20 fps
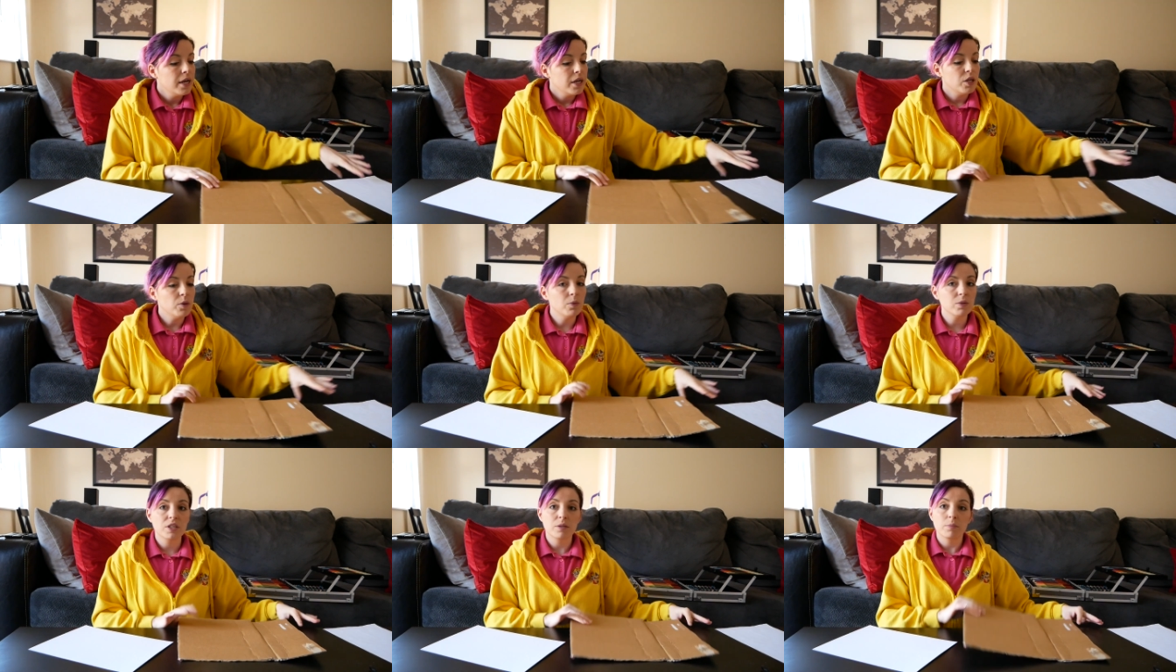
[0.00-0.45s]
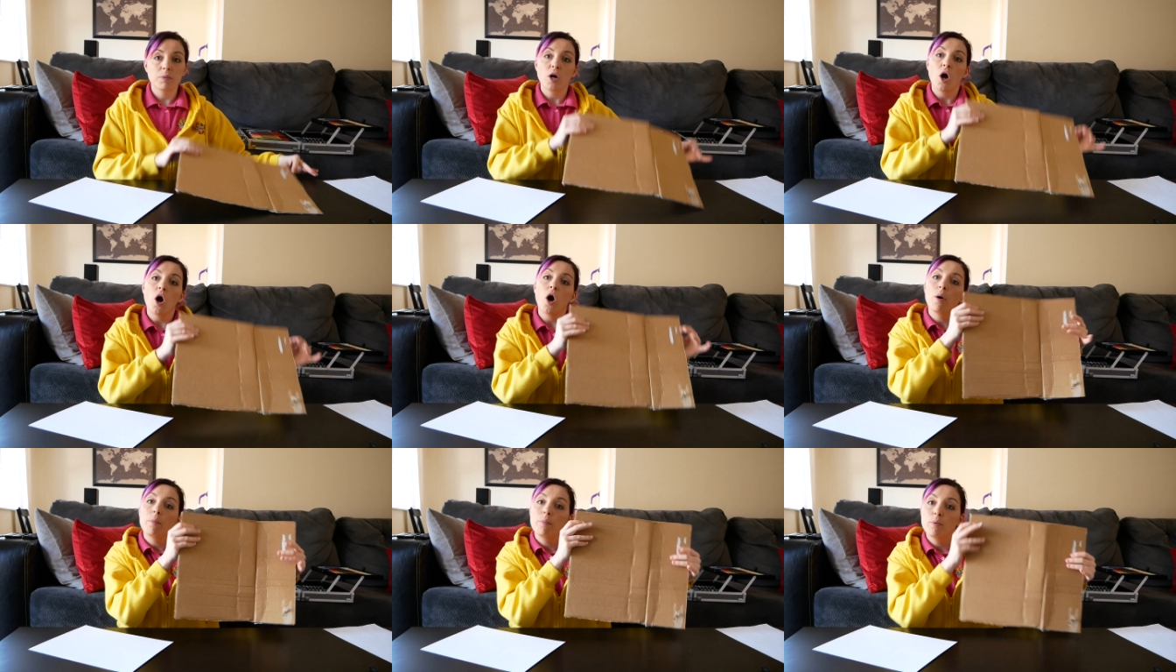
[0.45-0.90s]
You want some
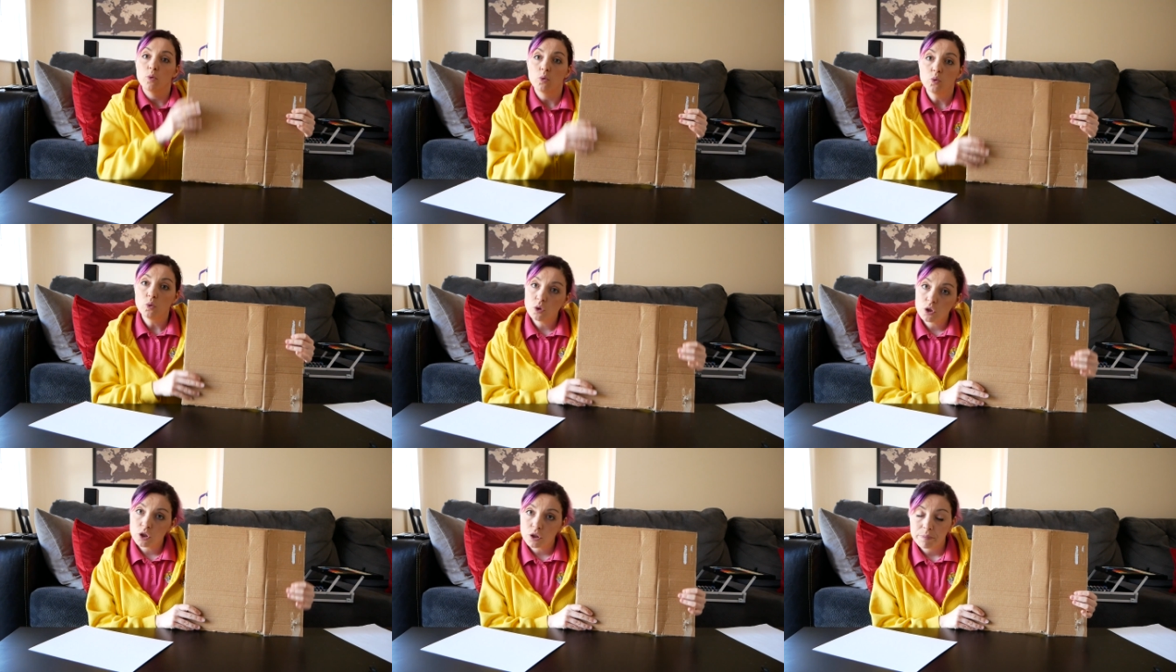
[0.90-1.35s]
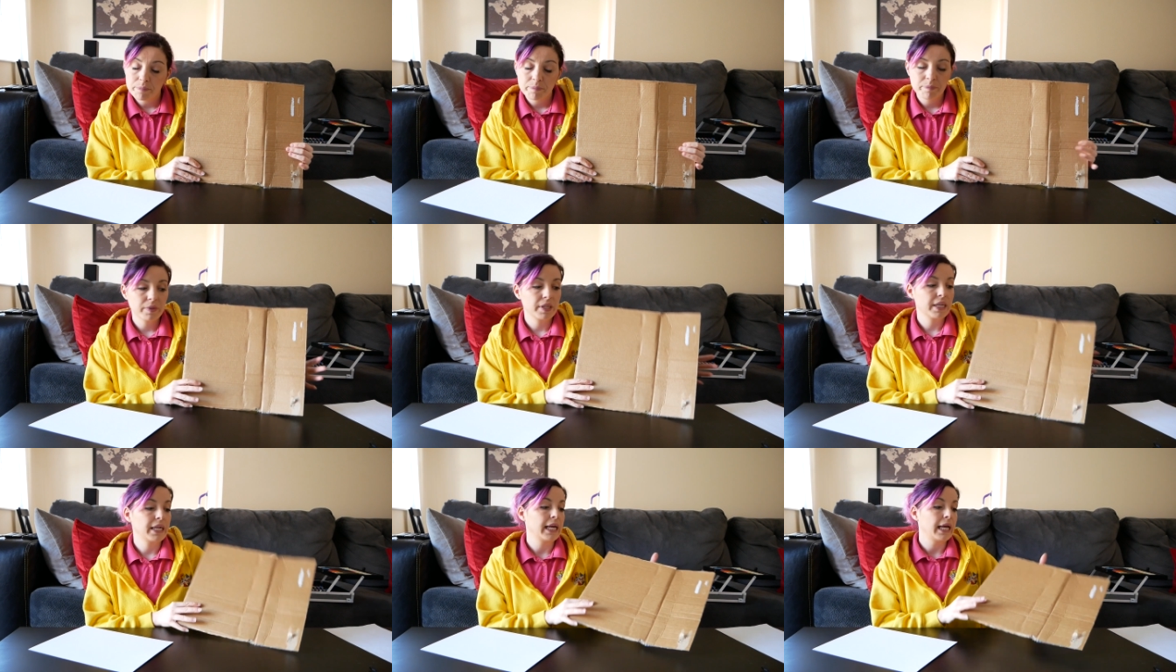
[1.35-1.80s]
cardboard,
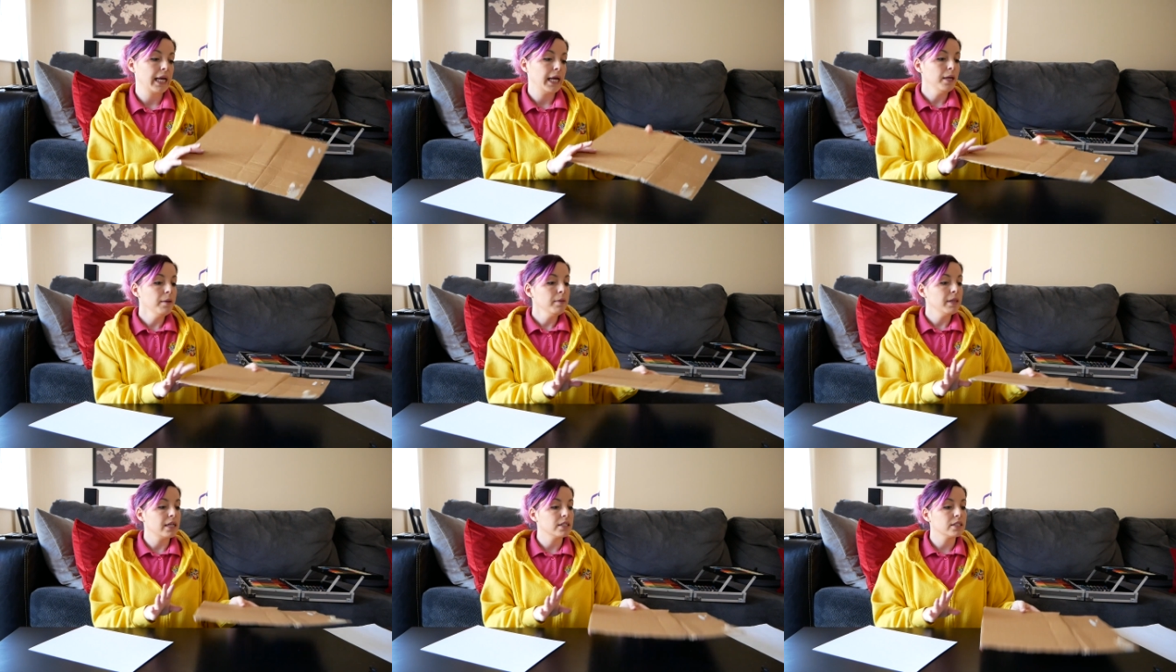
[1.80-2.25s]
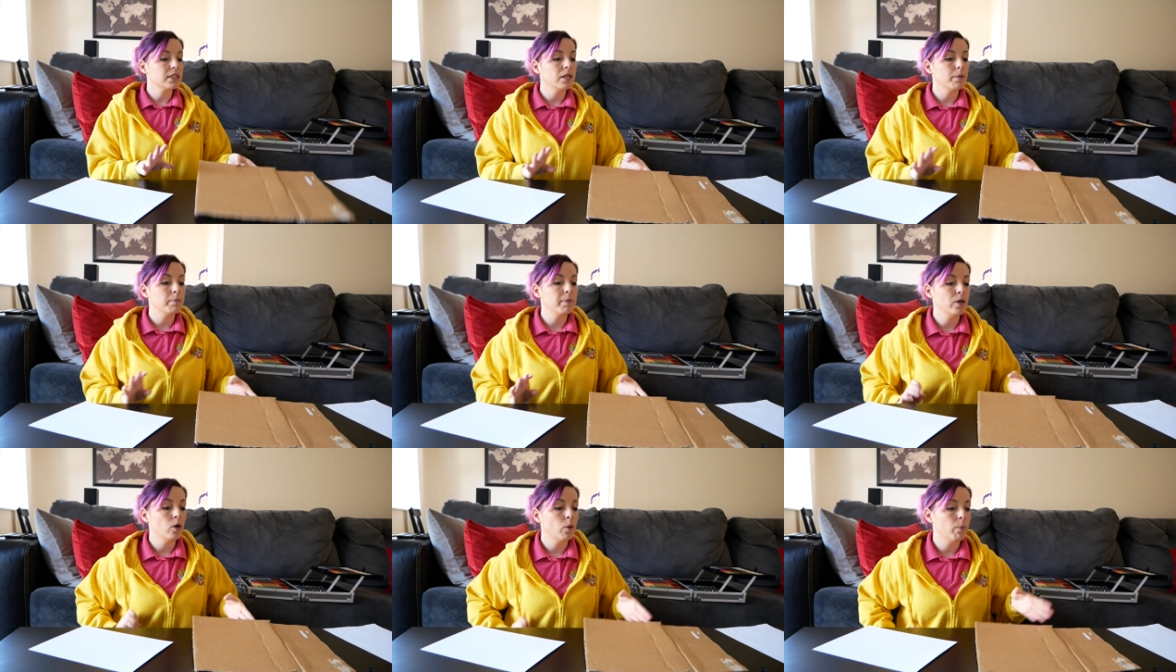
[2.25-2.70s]
okay, that's
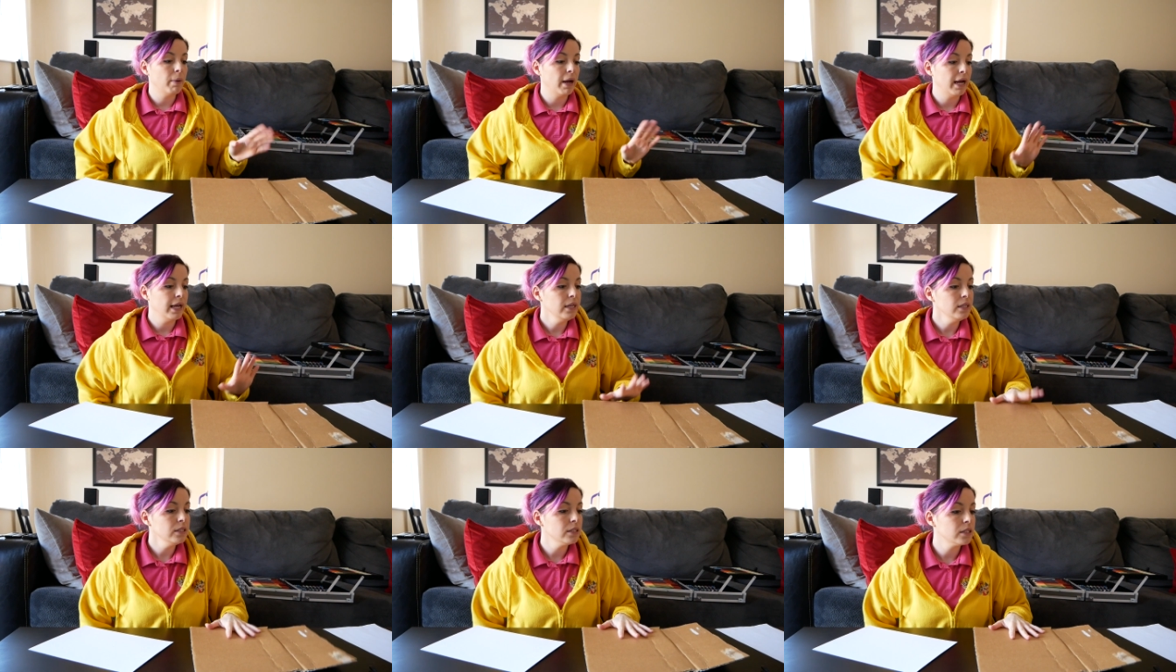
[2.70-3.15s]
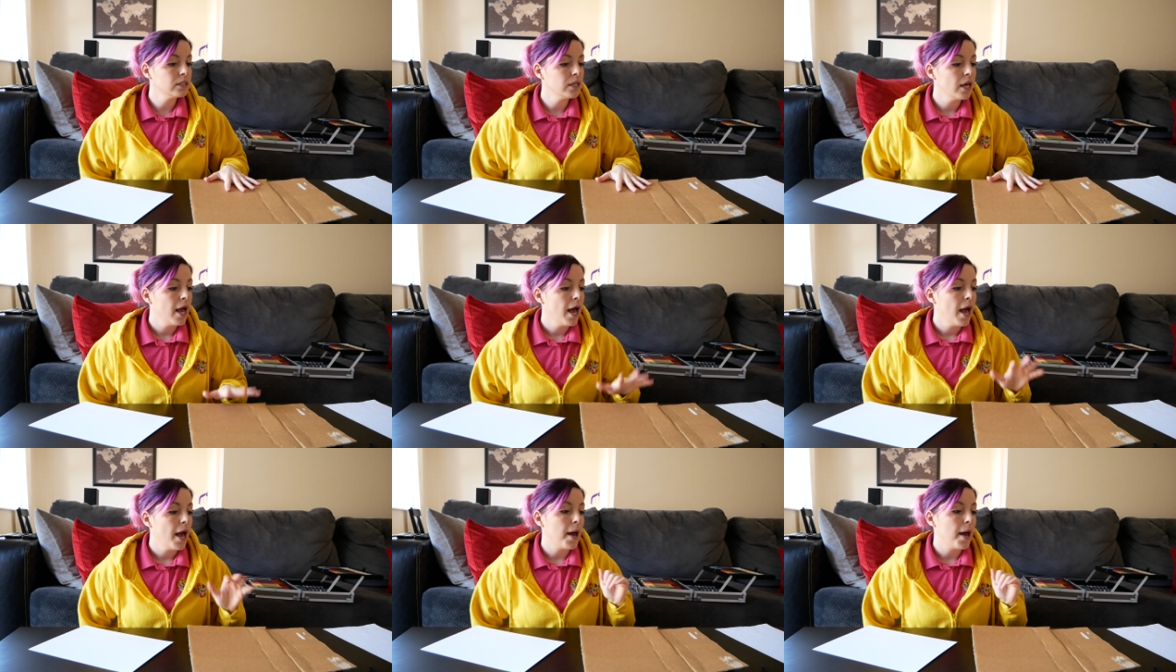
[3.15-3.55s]
going to be your base.